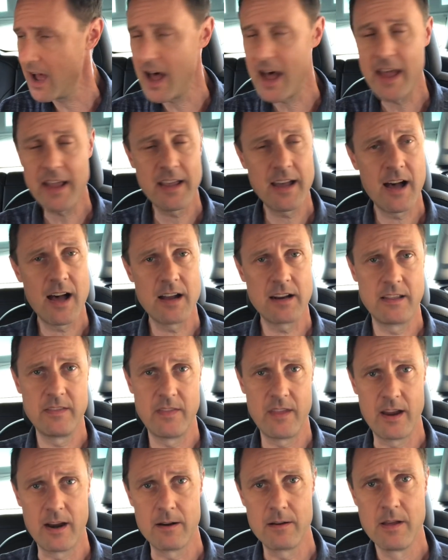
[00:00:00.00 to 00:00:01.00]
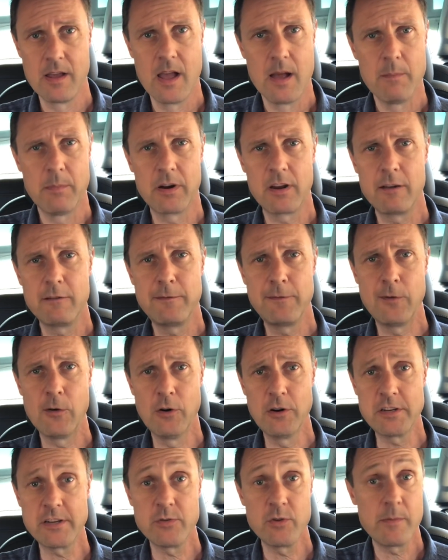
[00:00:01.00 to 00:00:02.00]
icon in there. But
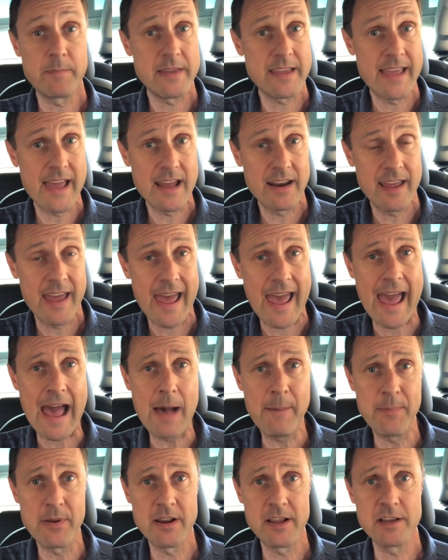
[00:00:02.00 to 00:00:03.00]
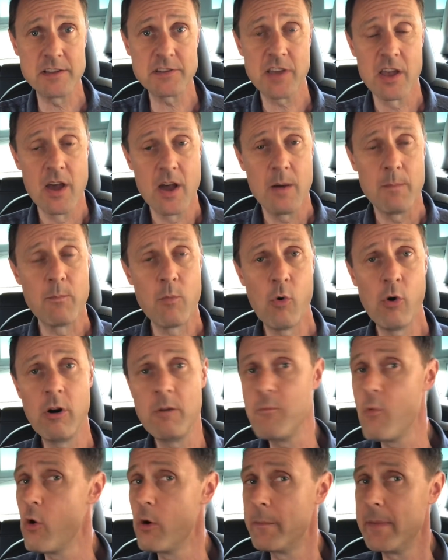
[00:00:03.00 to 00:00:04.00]
unfortunately, what began to happen is more
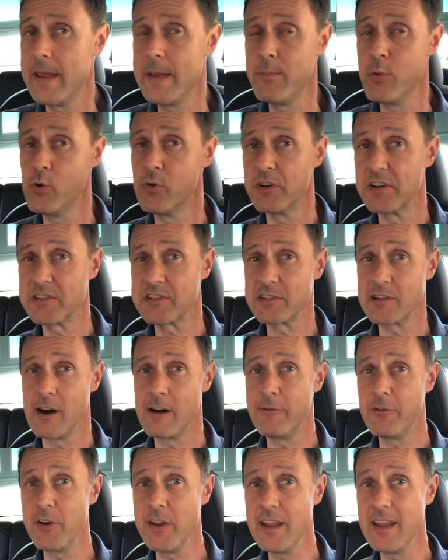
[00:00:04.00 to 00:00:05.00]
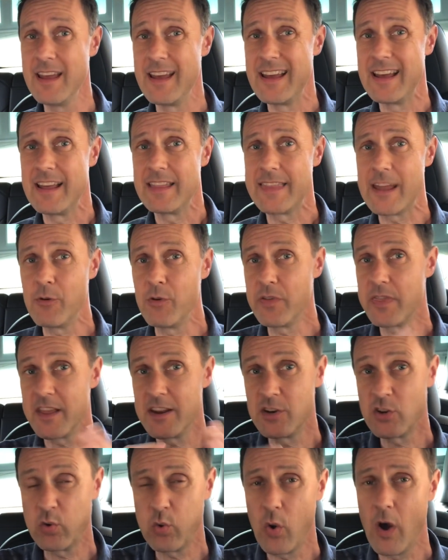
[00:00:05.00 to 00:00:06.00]
and more people were discovering that
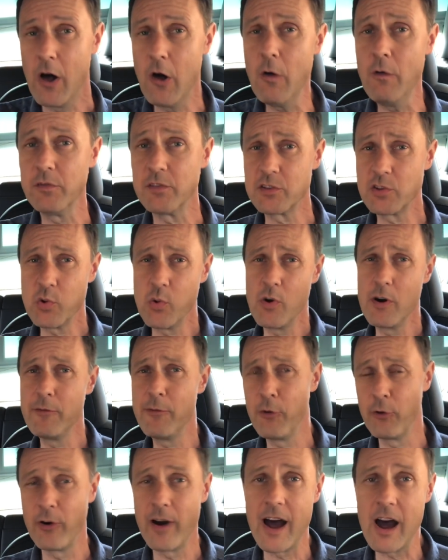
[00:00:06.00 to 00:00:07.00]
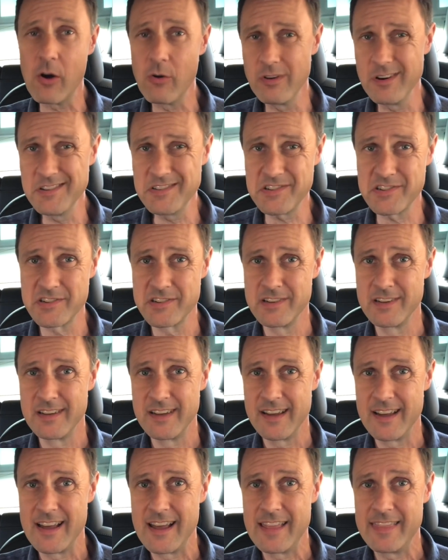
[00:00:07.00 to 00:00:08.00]
within 12 to 24 hours,
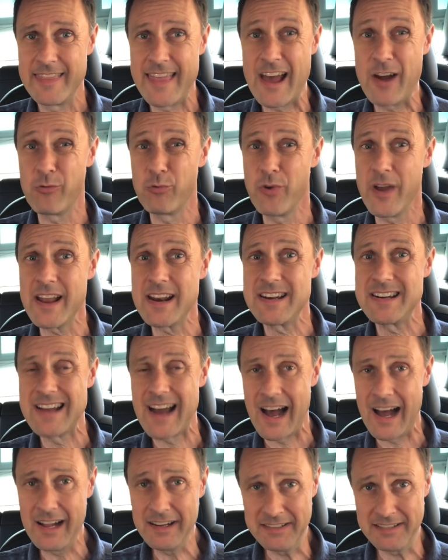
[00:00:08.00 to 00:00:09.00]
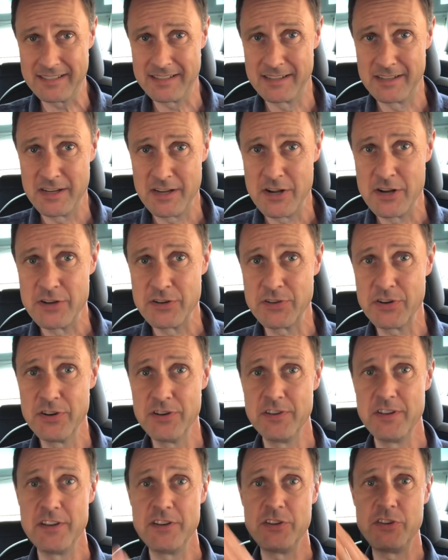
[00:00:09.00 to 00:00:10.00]
that red dot
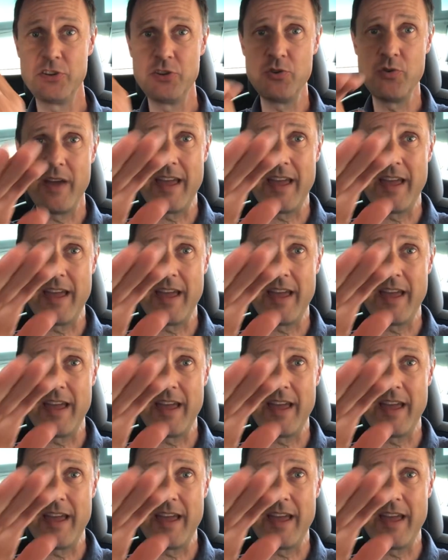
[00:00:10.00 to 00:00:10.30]
turned into